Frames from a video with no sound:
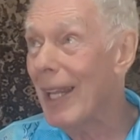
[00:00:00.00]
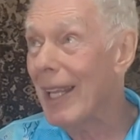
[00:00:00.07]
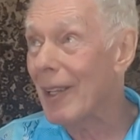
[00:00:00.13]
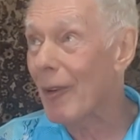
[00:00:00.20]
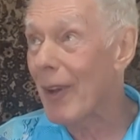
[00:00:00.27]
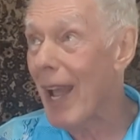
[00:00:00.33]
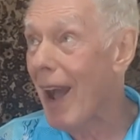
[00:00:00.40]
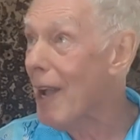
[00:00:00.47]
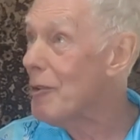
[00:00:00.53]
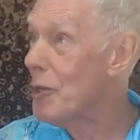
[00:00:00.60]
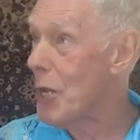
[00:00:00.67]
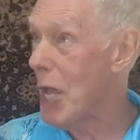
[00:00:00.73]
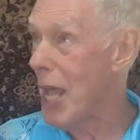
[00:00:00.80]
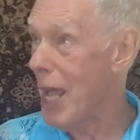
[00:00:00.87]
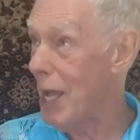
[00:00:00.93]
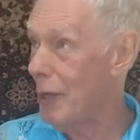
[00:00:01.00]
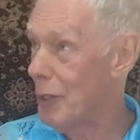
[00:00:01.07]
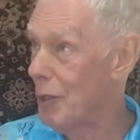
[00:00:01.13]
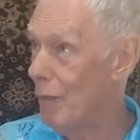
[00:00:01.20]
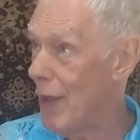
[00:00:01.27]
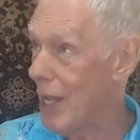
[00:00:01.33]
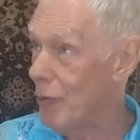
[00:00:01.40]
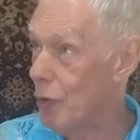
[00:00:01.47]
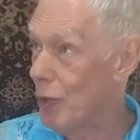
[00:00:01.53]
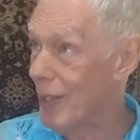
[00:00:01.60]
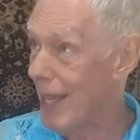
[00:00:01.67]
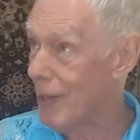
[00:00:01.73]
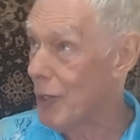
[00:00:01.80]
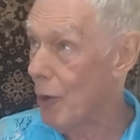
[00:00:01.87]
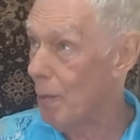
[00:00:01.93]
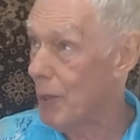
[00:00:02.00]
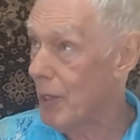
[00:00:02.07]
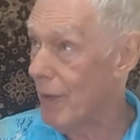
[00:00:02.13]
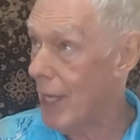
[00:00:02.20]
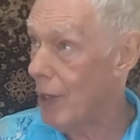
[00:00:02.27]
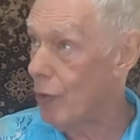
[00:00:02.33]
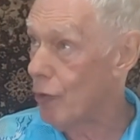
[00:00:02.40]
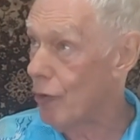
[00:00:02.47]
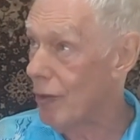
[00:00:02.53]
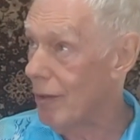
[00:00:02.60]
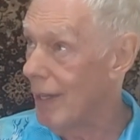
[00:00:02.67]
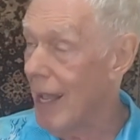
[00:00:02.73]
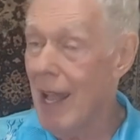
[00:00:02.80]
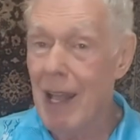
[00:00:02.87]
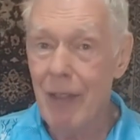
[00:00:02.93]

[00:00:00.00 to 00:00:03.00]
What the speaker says: Hillary, I dare to venture that observation,